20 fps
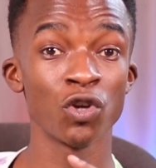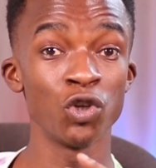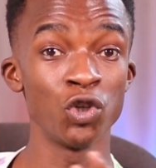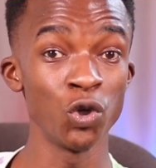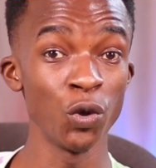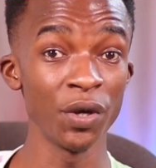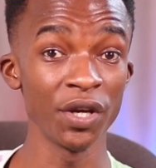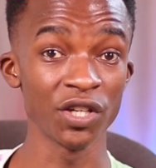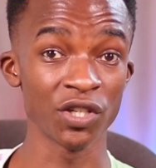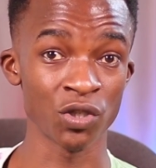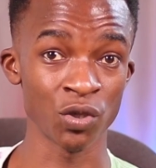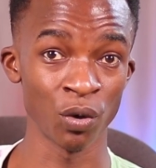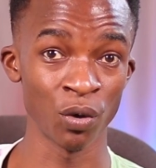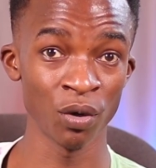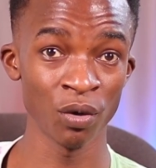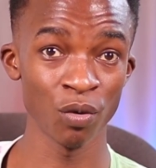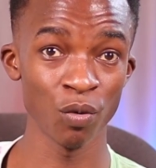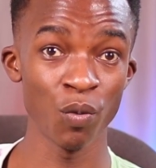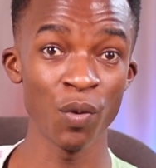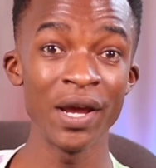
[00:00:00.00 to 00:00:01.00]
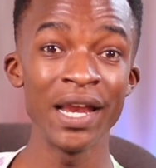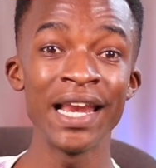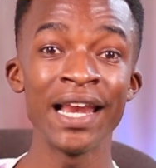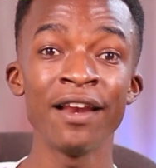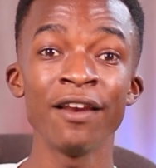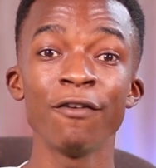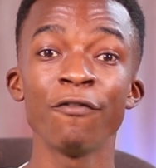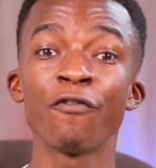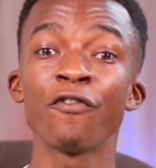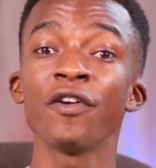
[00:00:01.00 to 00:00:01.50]
Doing so will
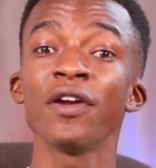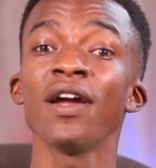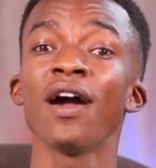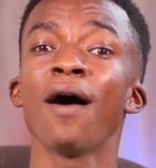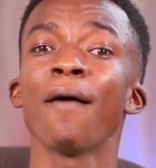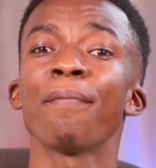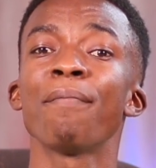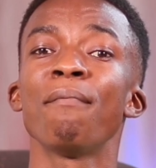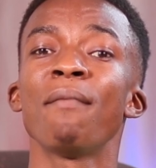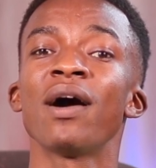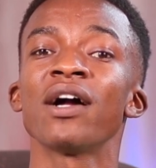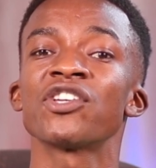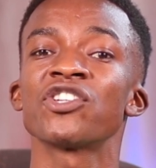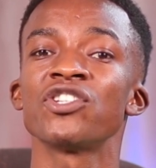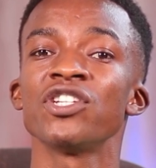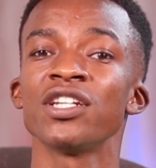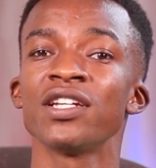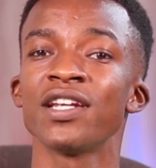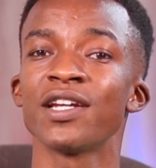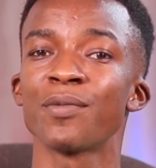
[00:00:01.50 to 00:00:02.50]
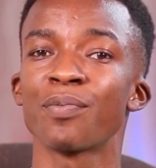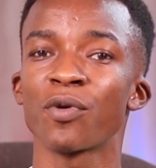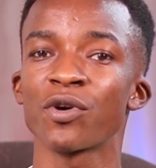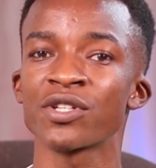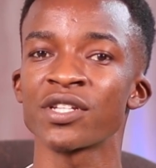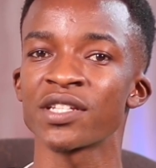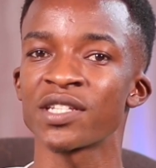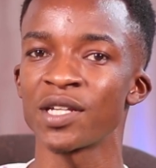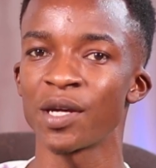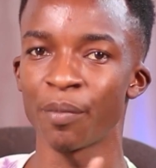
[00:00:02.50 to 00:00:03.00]
free up much needed
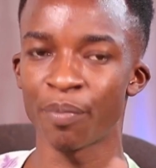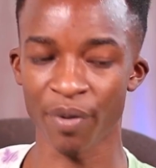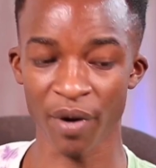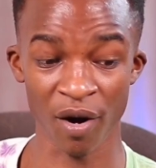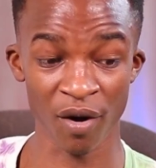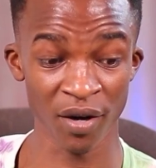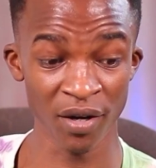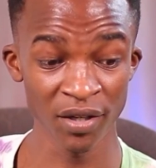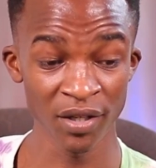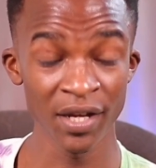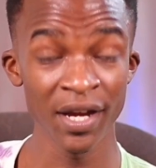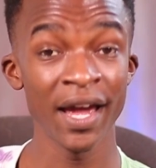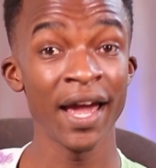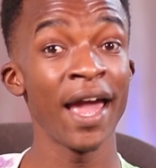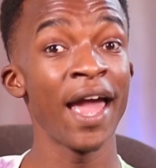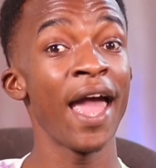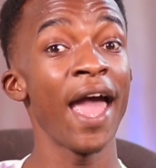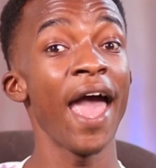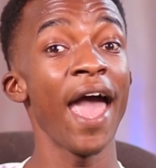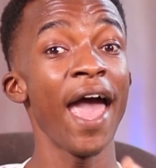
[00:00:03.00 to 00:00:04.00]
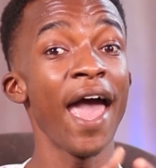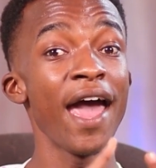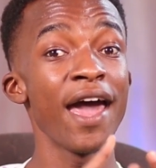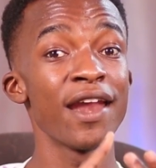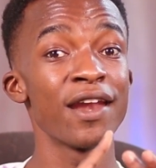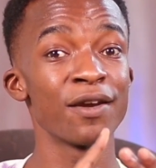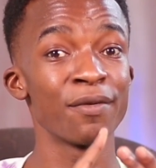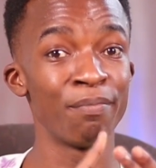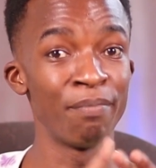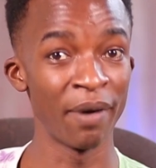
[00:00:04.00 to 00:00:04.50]
processing power
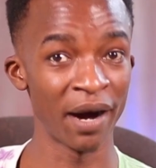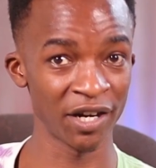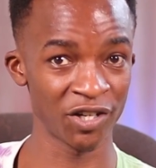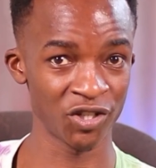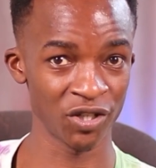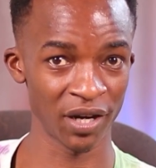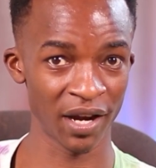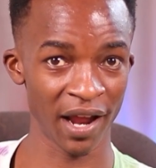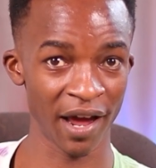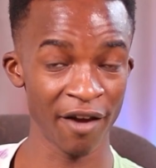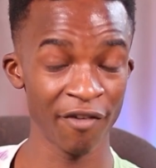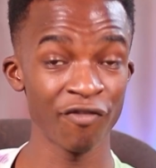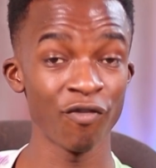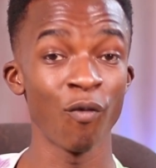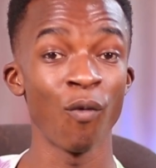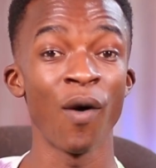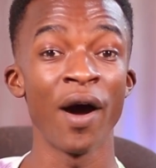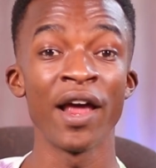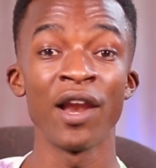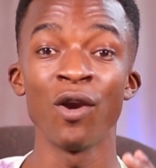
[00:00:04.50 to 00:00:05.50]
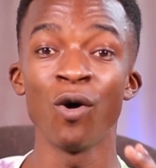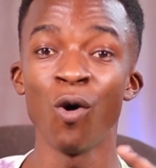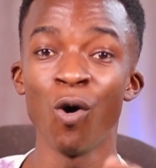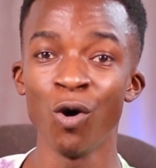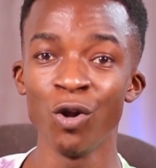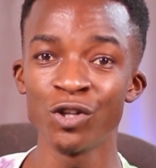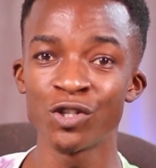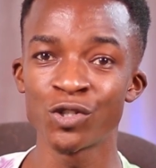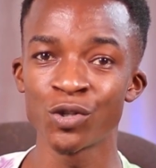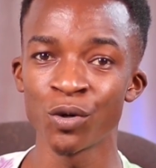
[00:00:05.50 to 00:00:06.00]
and battery life while
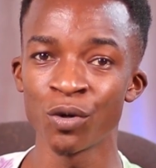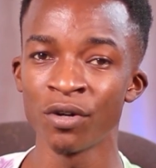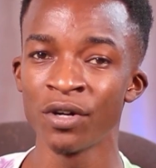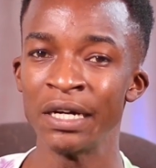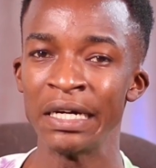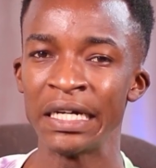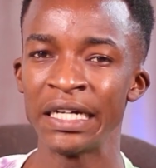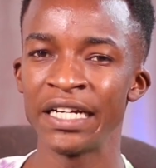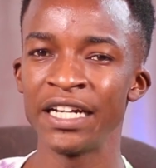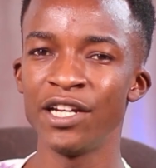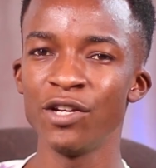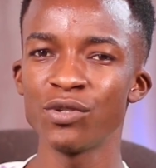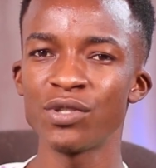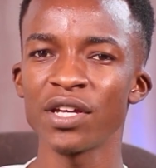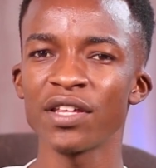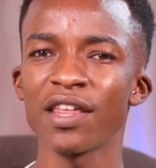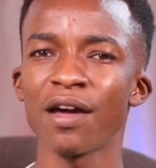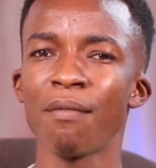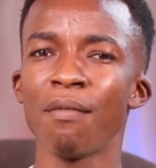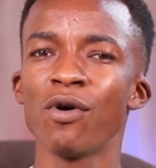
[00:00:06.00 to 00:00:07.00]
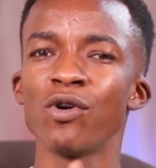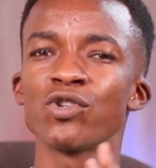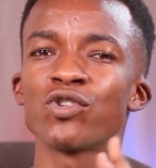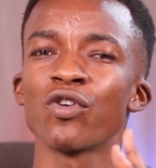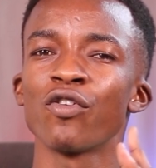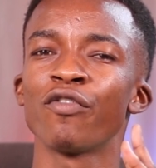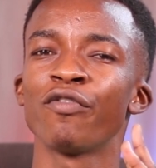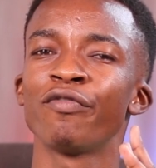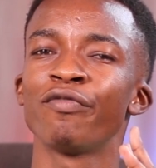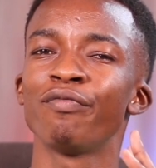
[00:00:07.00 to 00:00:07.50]
also reducing the amount
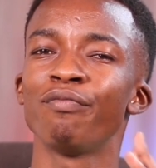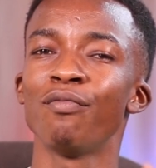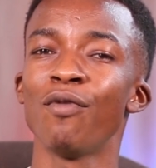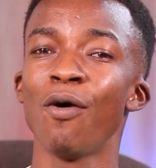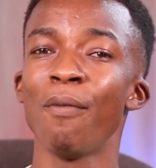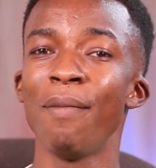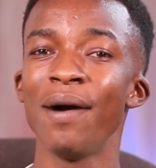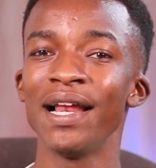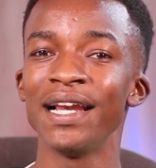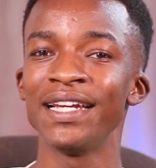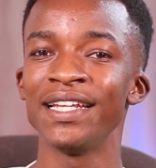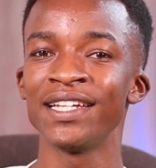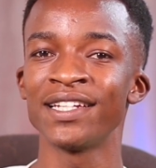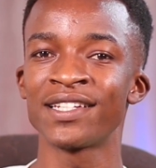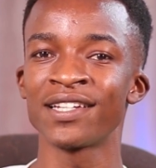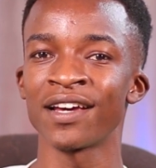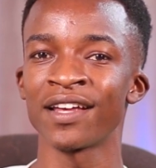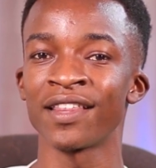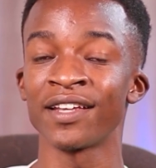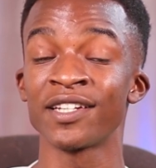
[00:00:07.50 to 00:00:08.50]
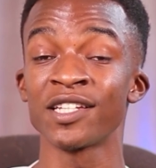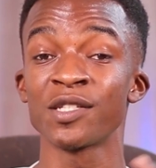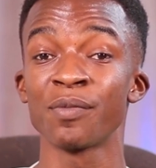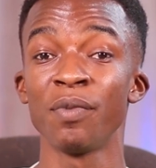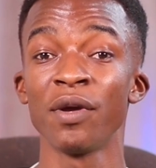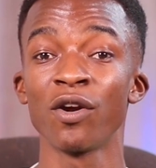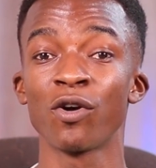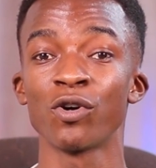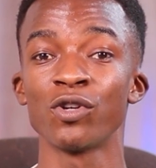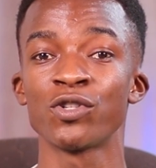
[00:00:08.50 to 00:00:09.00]
of mobile data that is
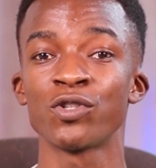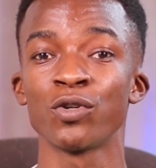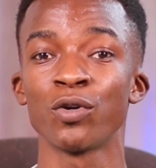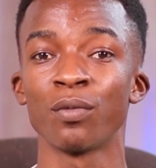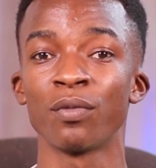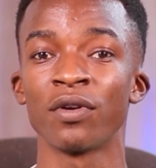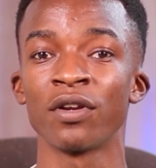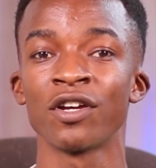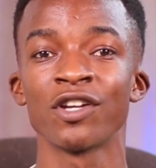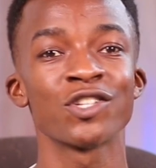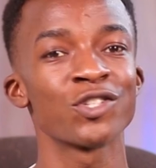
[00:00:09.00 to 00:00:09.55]
being consumed.